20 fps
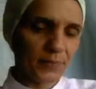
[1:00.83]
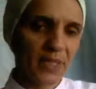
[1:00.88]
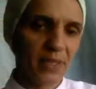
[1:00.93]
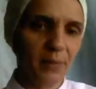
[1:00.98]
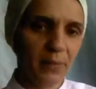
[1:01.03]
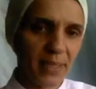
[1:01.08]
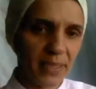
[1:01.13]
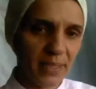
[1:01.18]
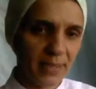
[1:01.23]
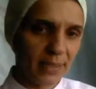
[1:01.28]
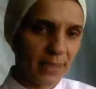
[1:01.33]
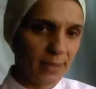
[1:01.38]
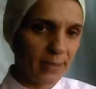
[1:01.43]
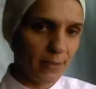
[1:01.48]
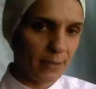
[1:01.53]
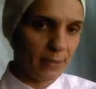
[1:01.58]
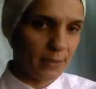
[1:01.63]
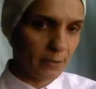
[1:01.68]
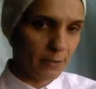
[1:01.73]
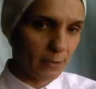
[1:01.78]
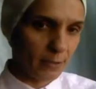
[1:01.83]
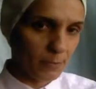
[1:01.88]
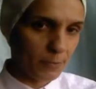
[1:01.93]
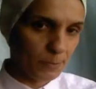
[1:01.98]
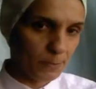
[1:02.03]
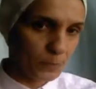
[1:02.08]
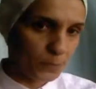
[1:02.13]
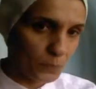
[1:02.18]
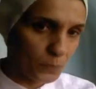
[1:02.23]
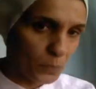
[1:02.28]
in my sentence.
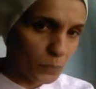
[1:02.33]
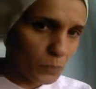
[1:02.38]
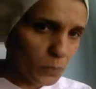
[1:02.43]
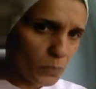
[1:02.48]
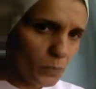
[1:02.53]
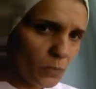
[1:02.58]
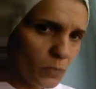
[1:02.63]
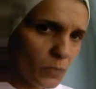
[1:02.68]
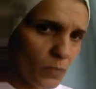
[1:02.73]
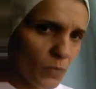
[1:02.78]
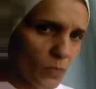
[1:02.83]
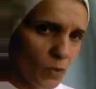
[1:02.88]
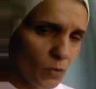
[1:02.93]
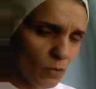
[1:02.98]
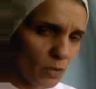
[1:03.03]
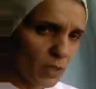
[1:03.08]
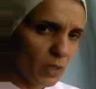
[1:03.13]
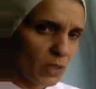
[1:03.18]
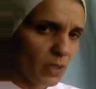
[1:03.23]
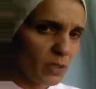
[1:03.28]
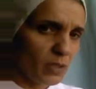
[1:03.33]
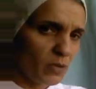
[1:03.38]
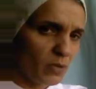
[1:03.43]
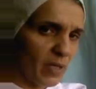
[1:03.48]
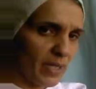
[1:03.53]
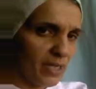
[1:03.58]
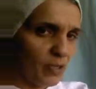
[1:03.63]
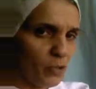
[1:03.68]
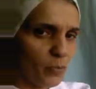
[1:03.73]
Okay, so I